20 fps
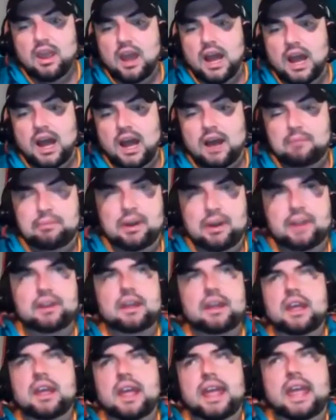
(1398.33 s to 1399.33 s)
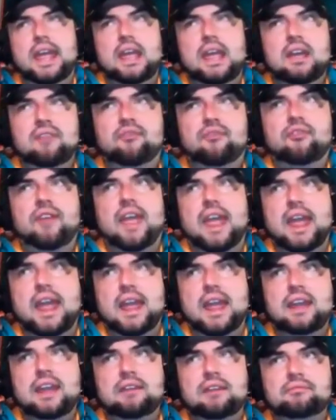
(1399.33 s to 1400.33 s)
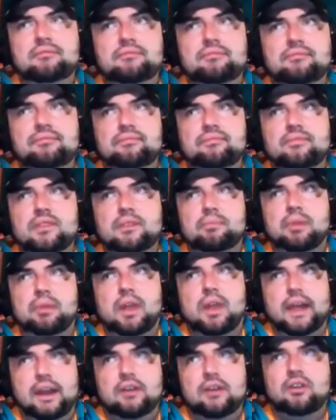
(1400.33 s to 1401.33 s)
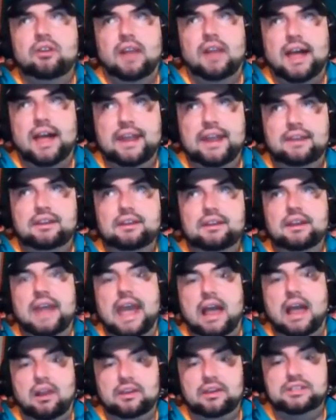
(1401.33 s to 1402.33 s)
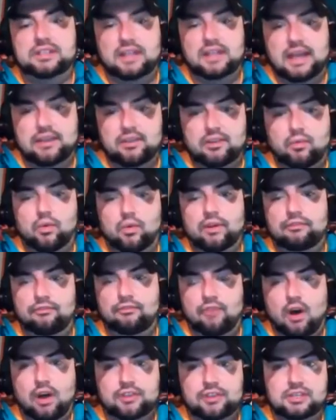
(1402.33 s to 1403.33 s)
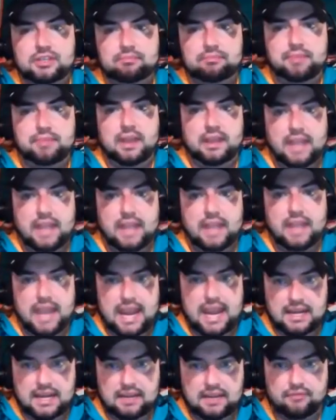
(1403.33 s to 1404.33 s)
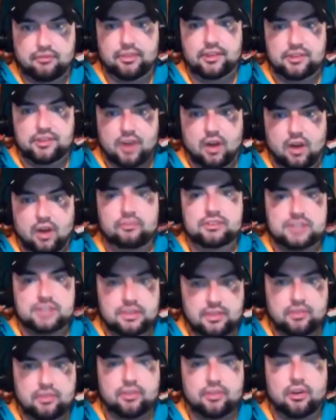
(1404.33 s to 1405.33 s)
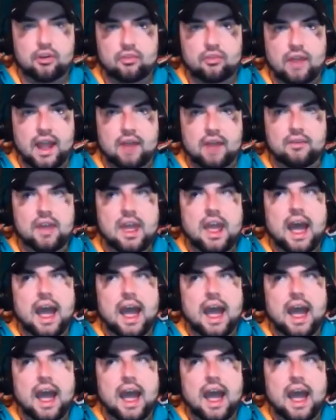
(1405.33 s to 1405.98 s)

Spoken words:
But if a player like Alex Leatherwood falls to pick 80 for the Dolphins in the 3rd round,